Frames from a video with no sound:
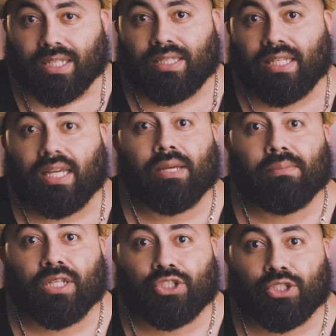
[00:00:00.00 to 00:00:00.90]
the
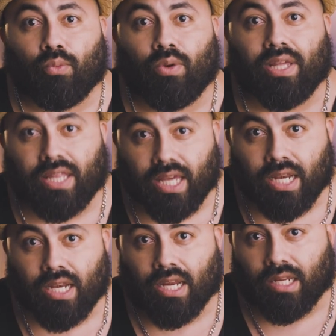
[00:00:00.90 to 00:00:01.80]
image
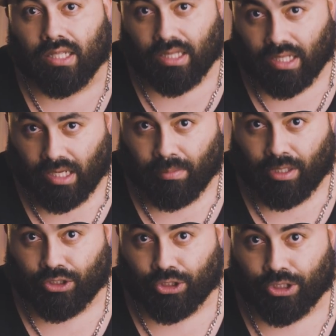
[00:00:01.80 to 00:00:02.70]
within the
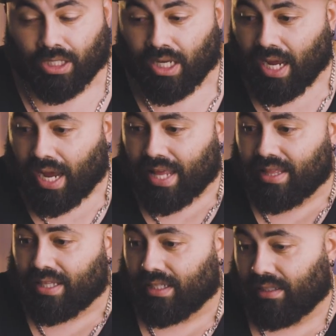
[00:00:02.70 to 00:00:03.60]
image.
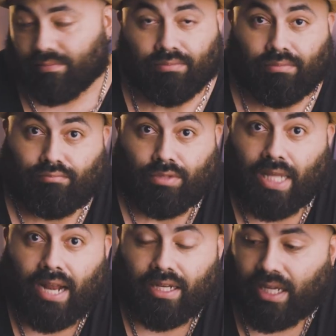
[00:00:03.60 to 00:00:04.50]
And in
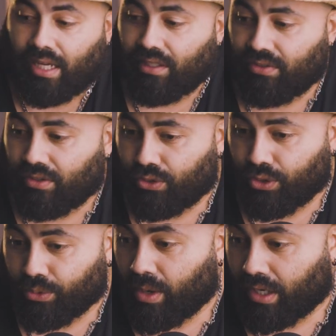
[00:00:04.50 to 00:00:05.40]
that case,
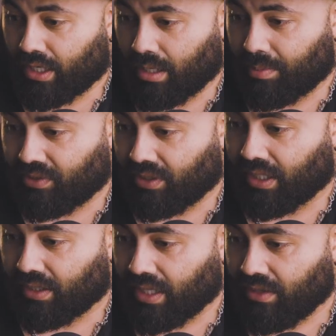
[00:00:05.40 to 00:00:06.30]
you are gonna be
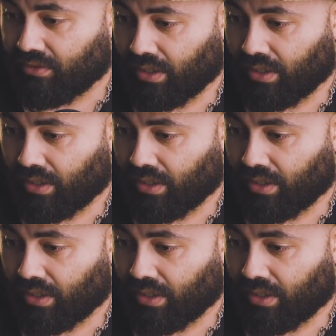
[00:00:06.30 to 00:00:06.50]
seeing this.